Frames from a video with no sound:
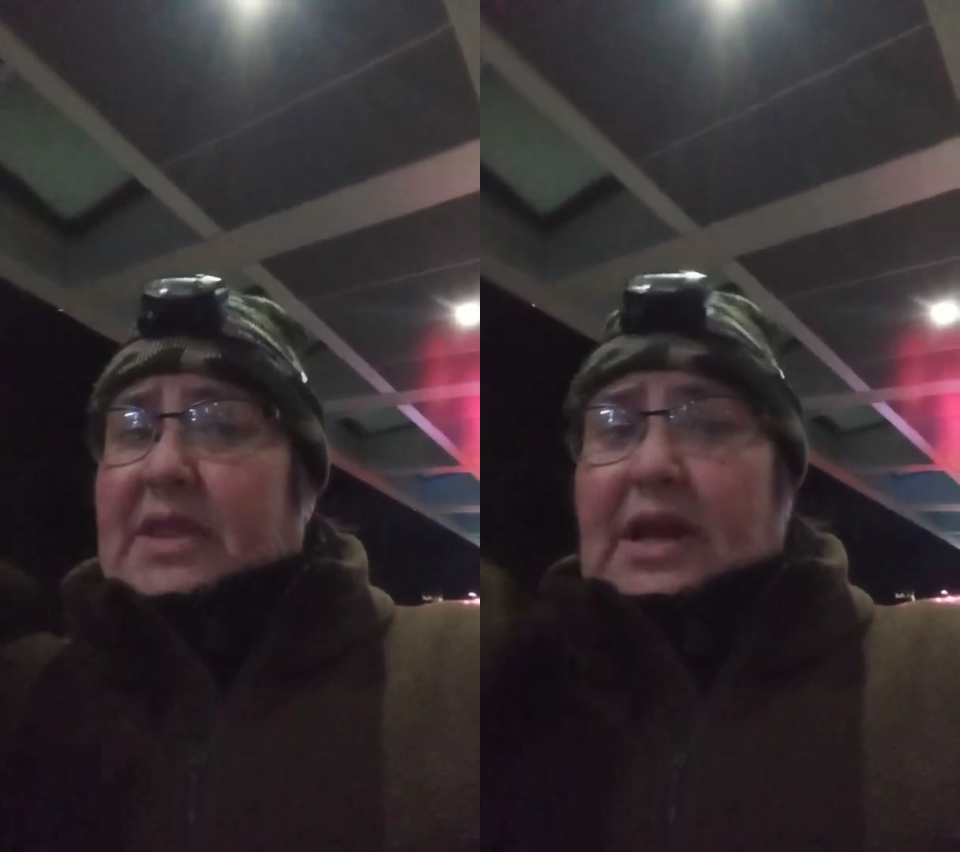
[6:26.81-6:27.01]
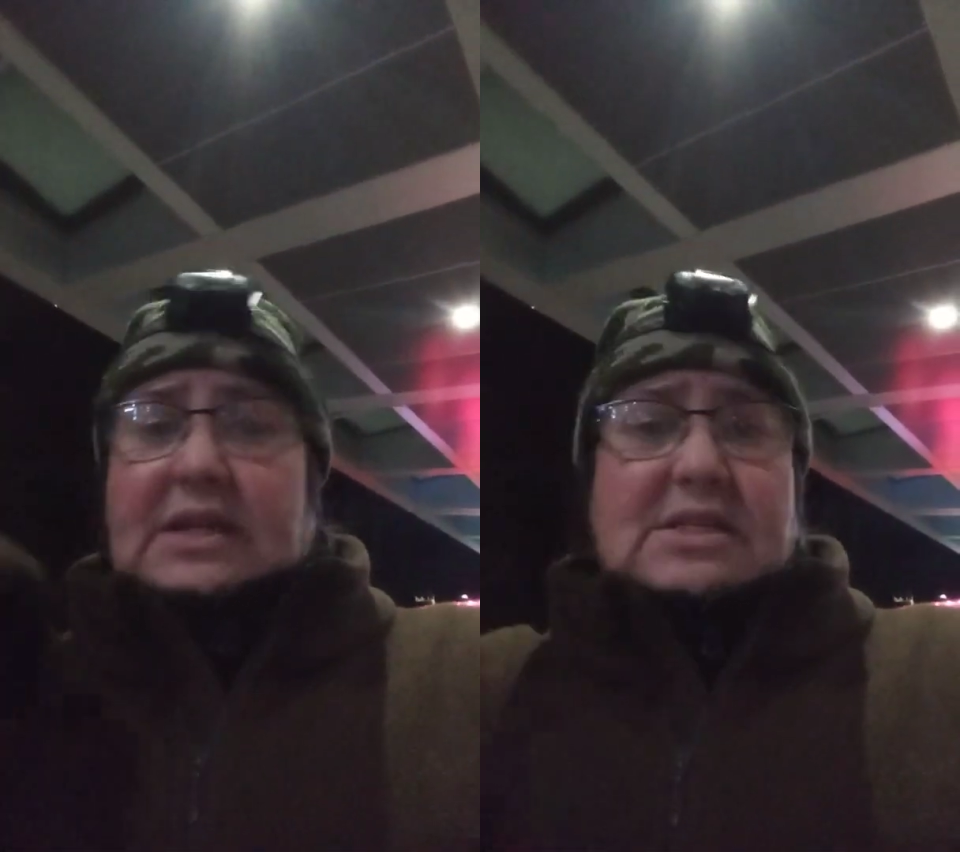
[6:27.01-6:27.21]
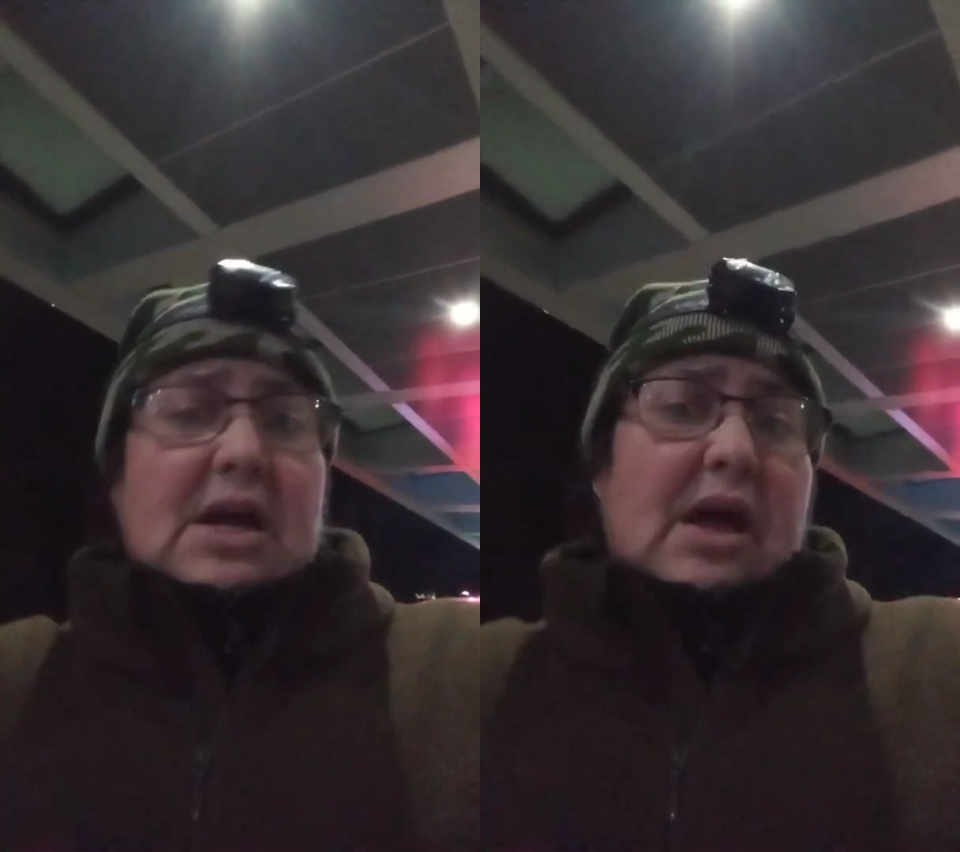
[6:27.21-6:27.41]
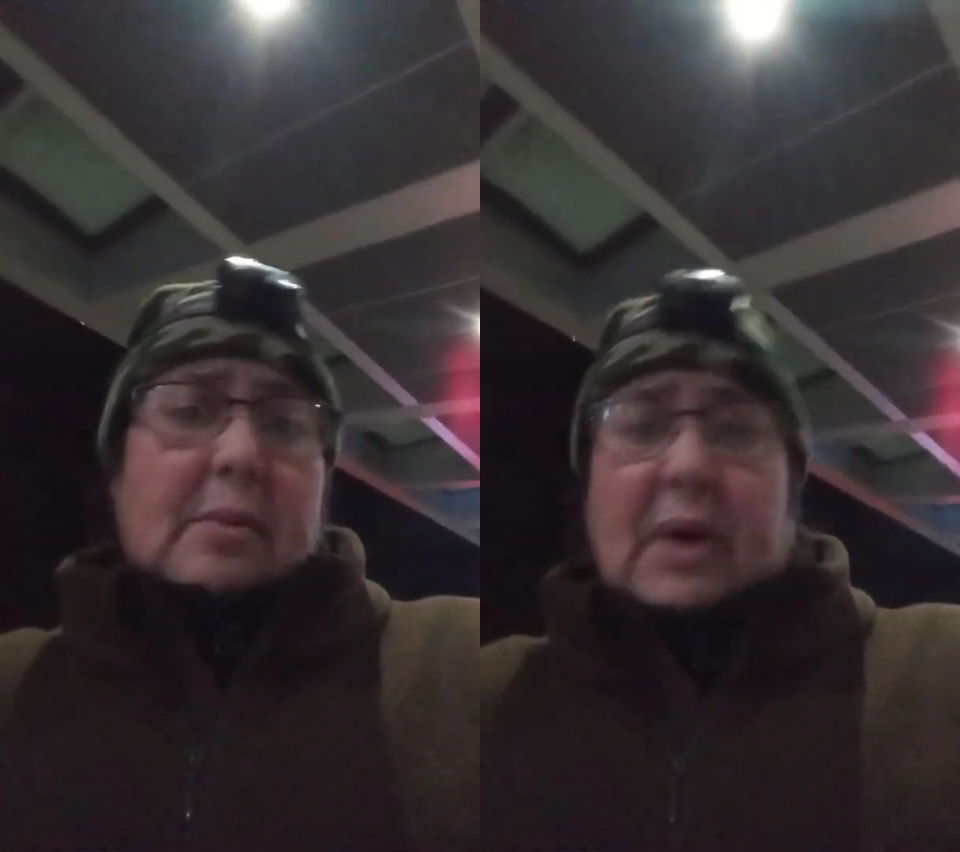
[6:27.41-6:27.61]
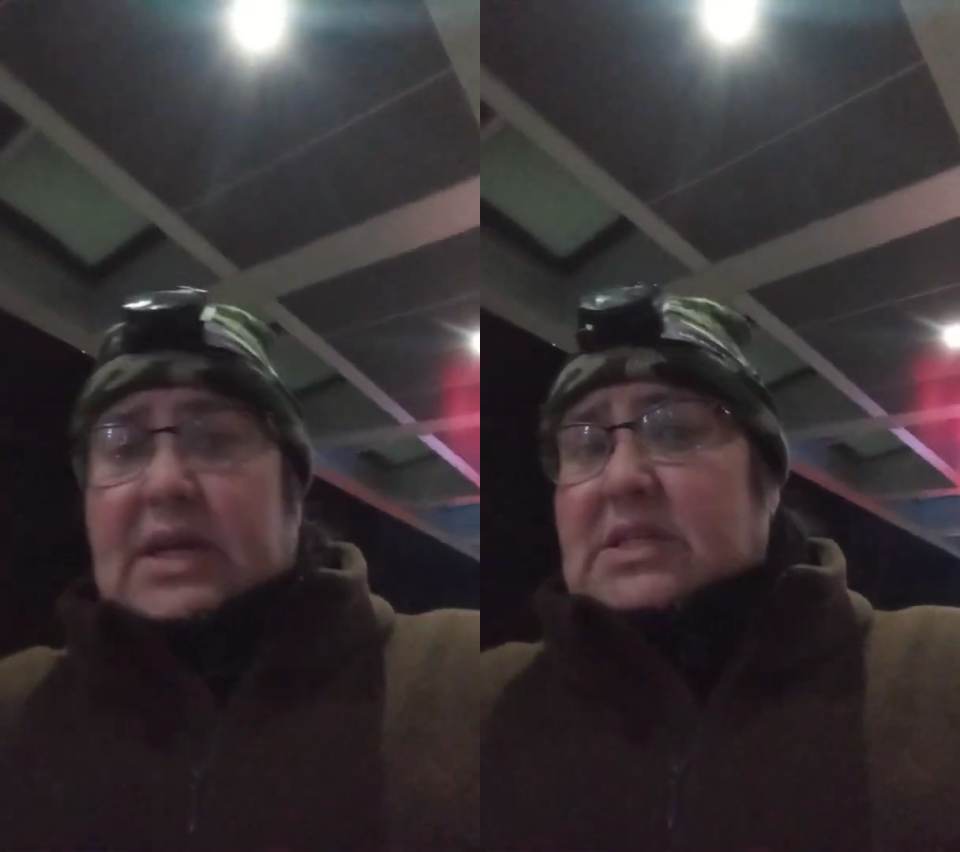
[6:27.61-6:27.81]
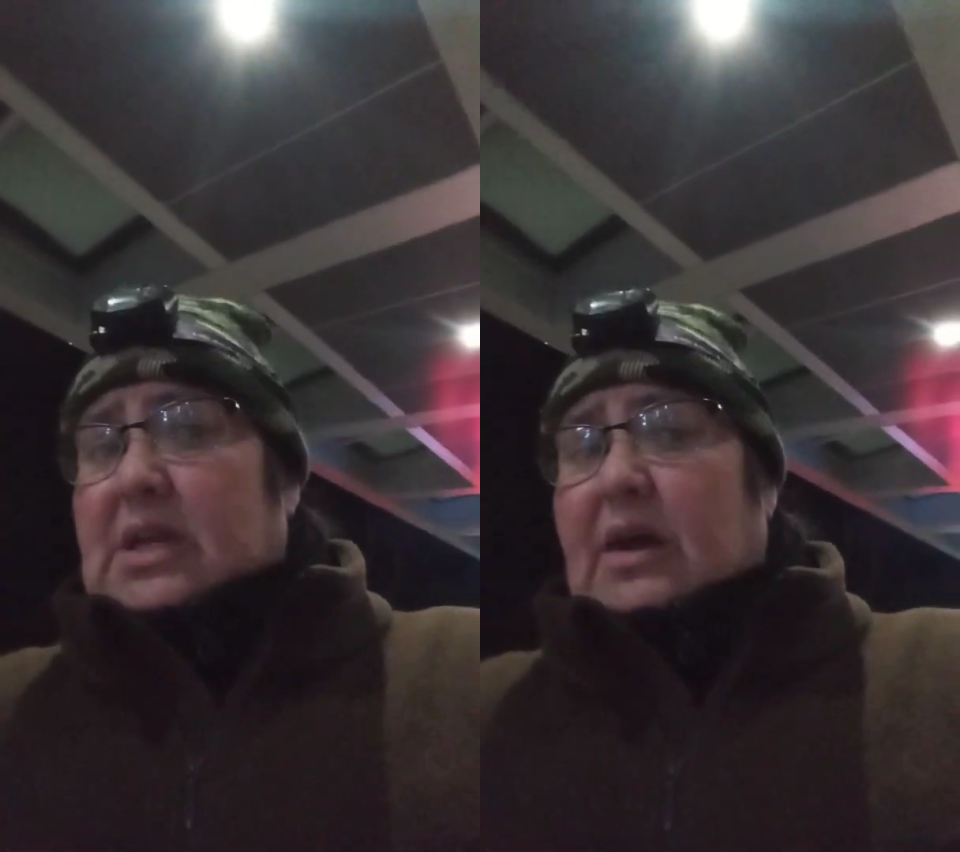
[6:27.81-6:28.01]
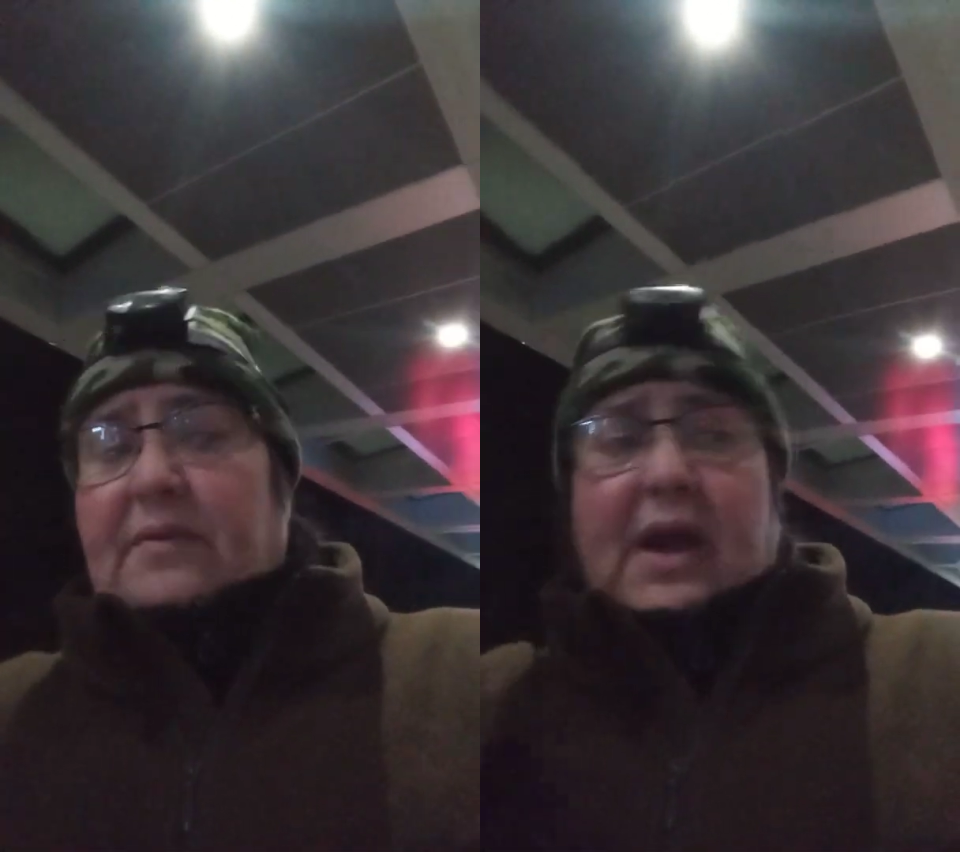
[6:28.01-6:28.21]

That is not my stuff.